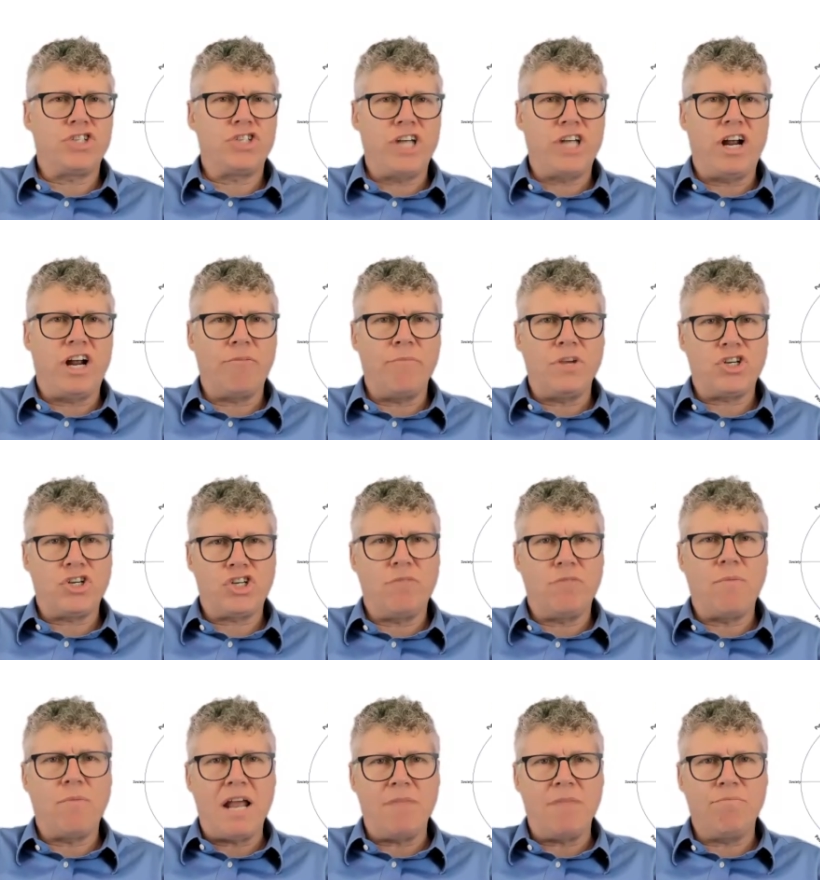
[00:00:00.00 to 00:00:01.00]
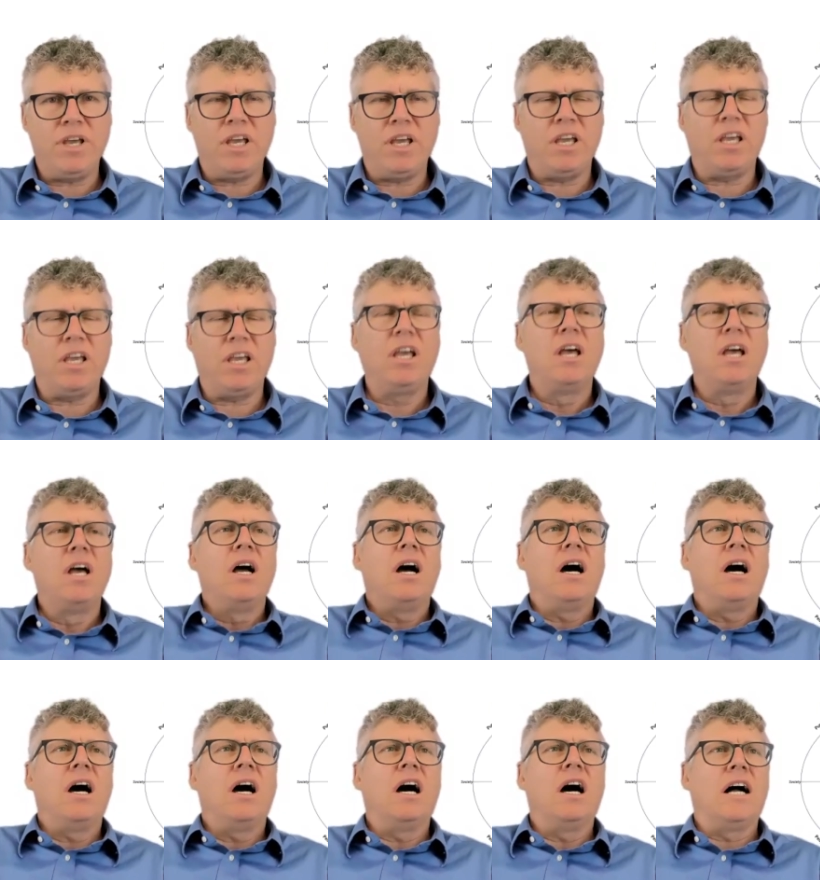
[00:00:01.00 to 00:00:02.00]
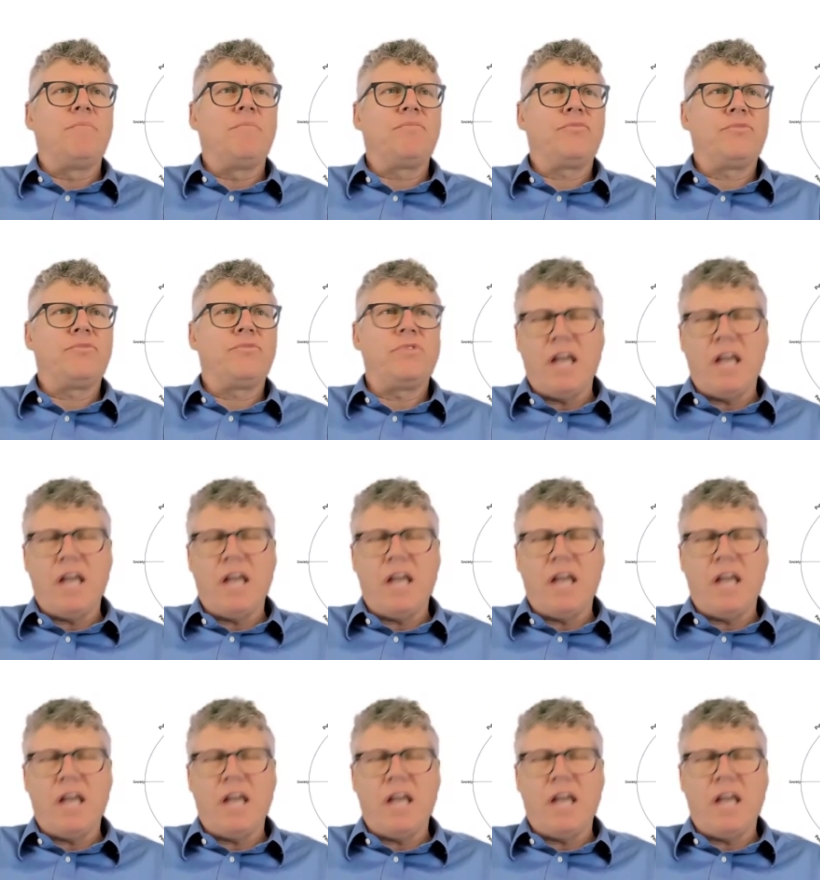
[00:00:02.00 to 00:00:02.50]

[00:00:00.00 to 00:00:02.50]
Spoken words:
shared mission might be, um,